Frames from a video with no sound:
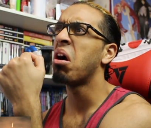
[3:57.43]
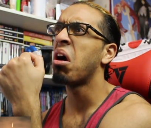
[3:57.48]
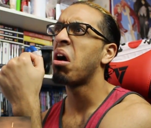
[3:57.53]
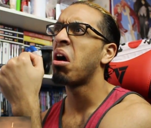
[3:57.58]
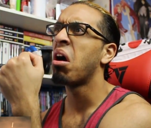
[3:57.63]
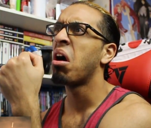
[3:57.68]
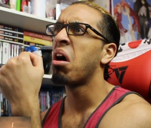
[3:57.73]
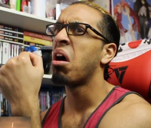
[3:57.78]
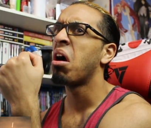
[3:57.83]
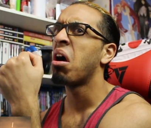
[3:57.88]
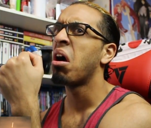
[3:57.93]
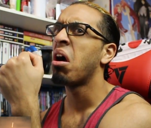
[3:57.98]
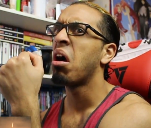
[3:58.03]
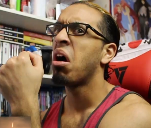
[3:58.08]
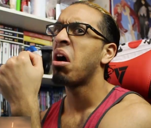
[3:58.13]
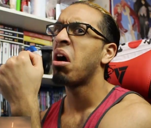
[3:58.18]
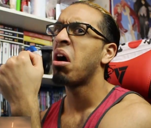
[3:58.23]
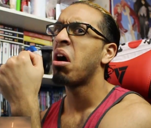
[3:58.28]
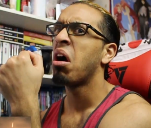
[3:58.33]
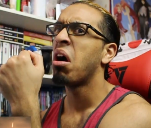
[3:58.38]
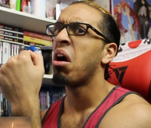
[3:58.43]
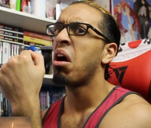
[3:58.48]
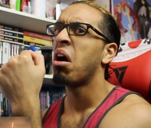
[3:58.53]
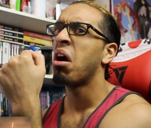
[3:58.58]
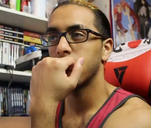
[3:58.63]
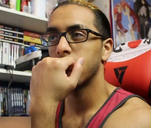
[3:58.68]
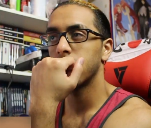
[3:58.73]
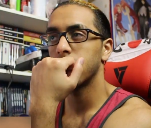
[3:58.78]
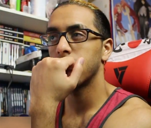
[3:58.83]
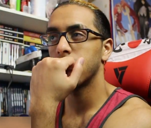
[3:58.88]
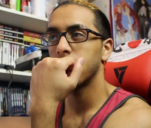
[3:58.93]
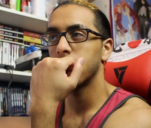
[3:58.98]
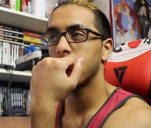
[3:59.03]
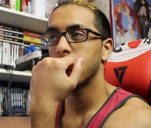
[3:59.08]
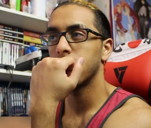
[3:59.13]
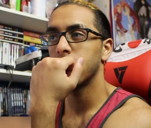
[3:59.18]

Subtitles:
No one is speaking in this clip.